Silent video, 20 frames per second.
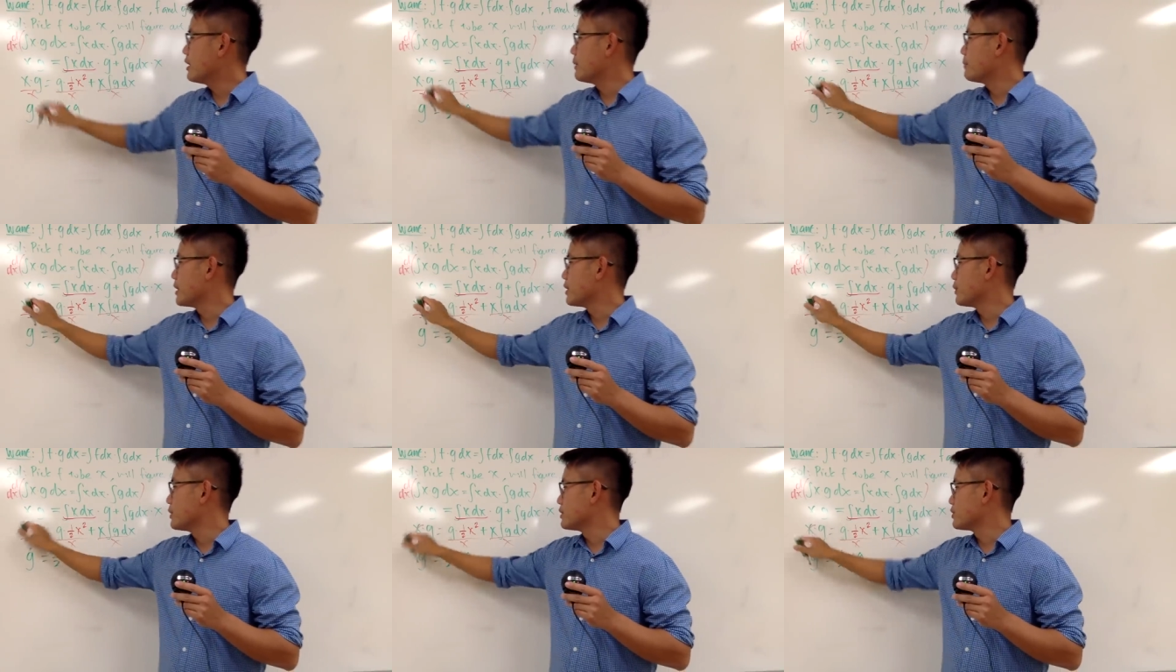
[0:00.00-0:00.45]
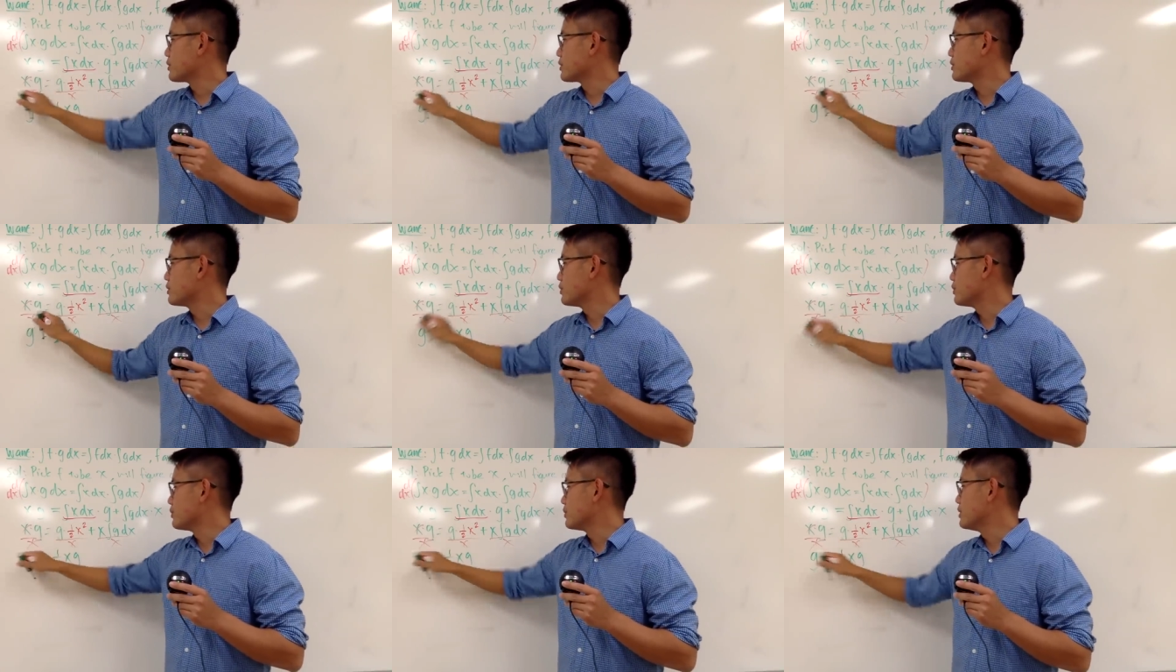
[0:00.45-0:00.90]
And by the way, I should
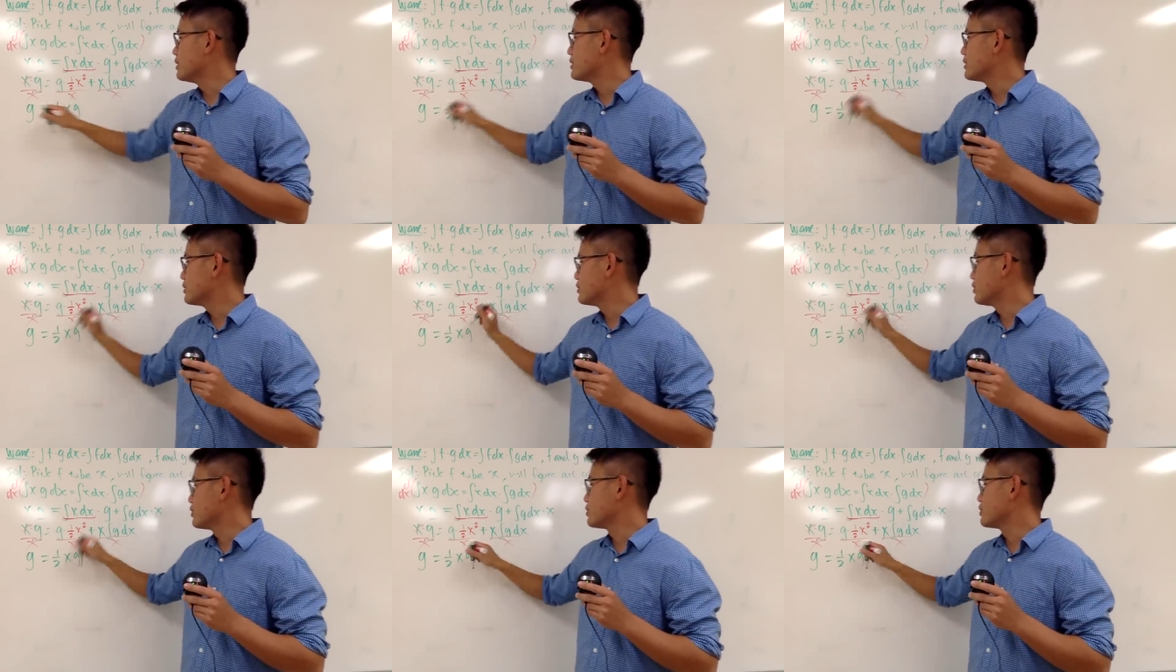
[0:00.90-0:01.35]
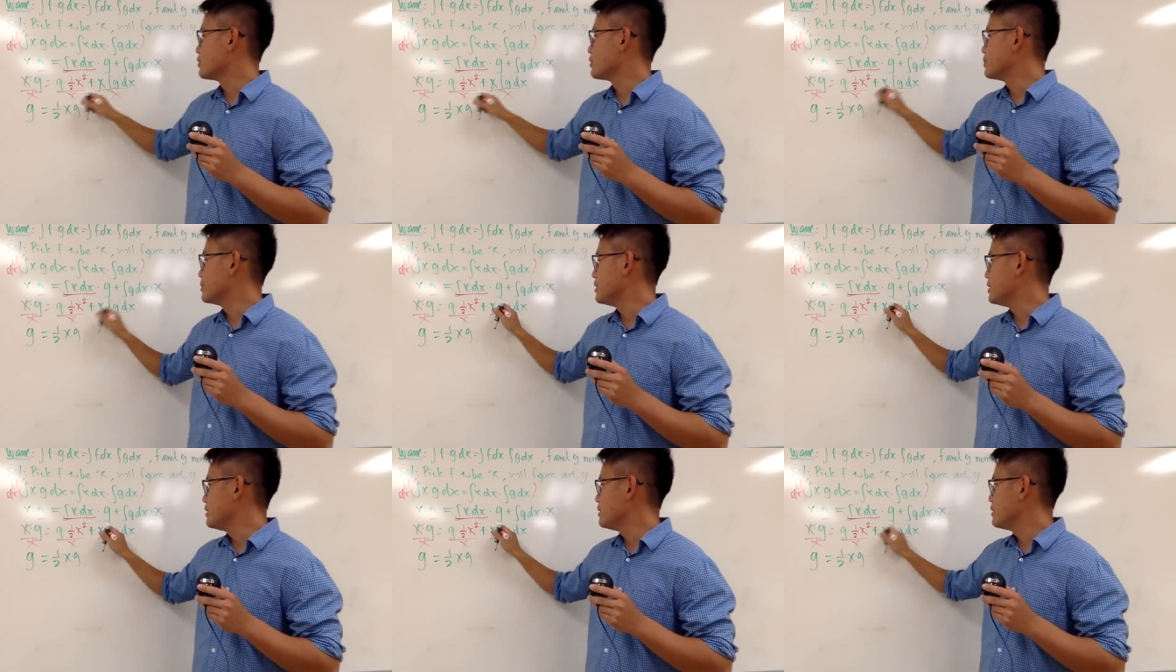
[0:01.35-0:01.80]
do this just to
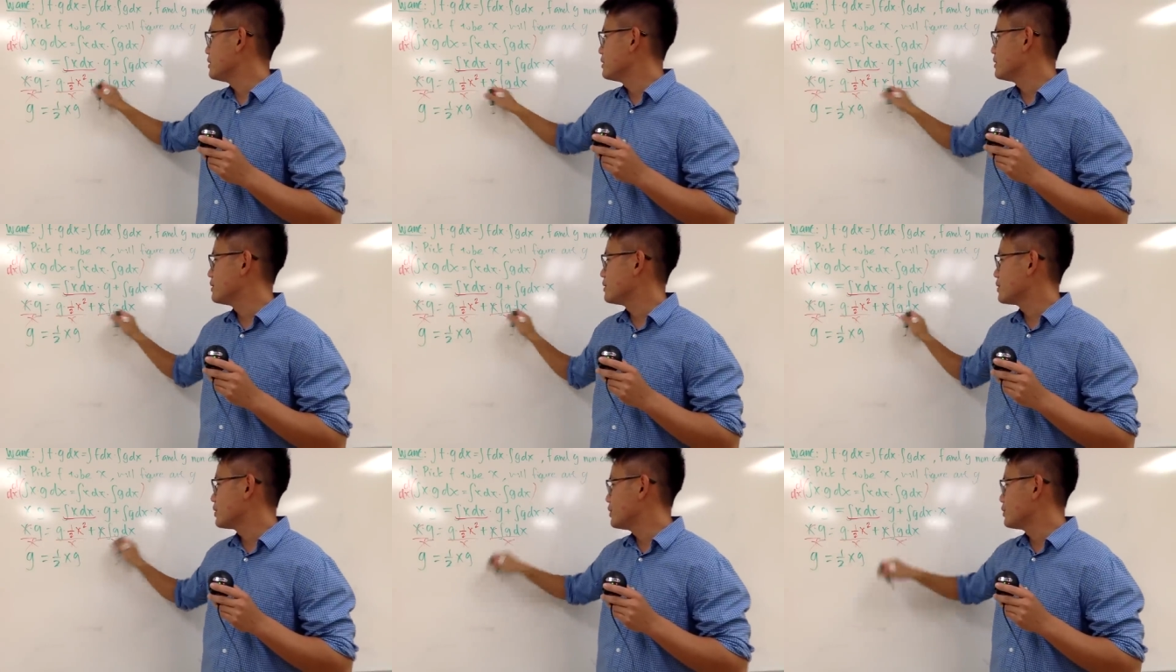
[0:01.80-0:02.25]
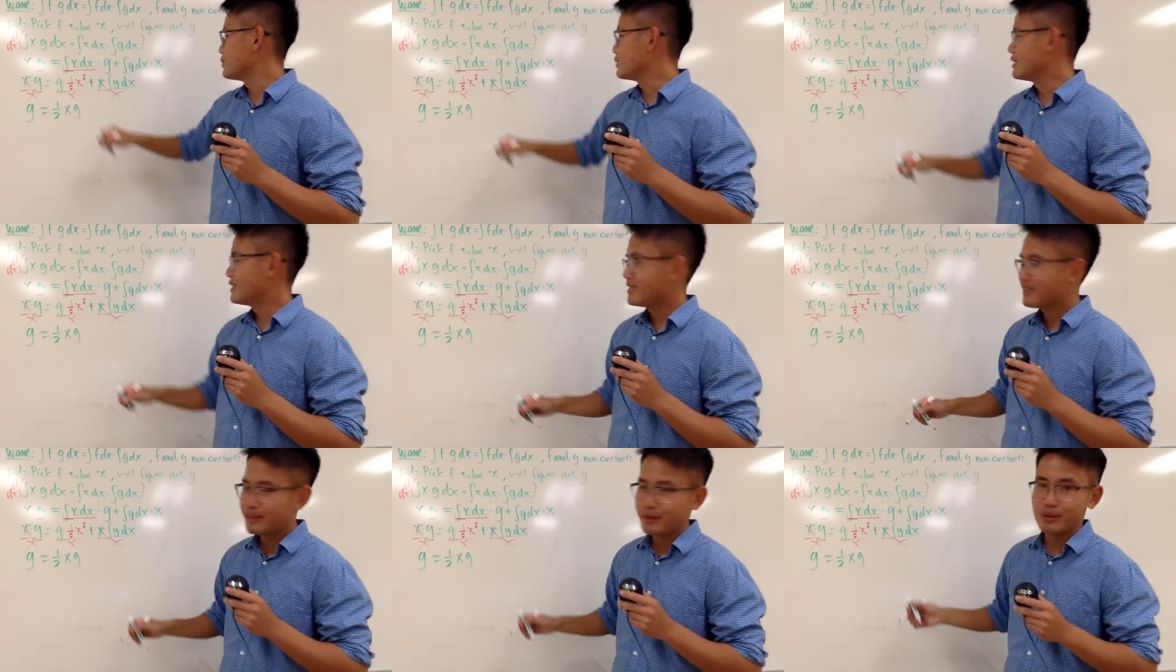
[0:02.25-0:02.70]
be
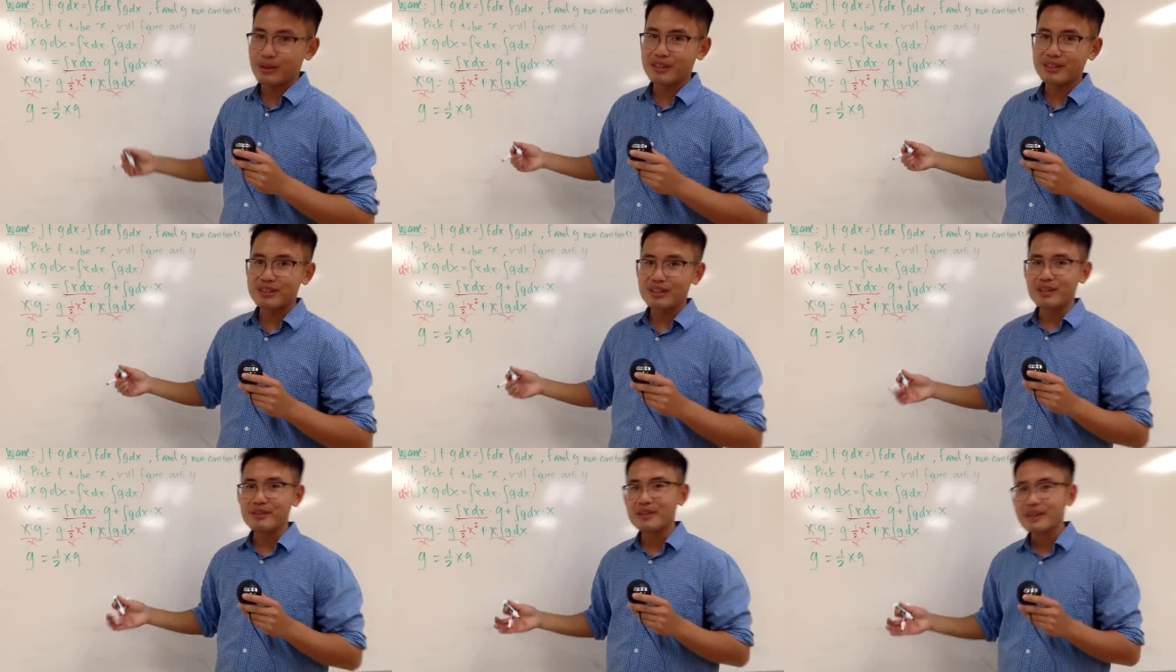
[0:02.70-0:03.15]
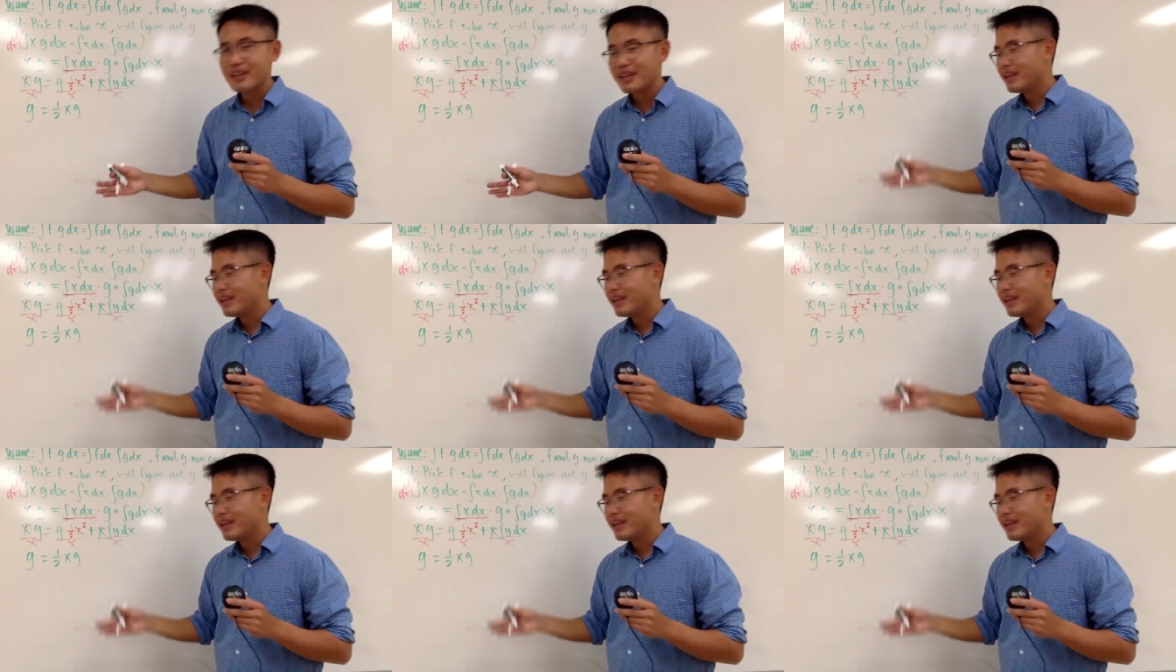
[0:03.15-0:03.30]
cute, all that stuff.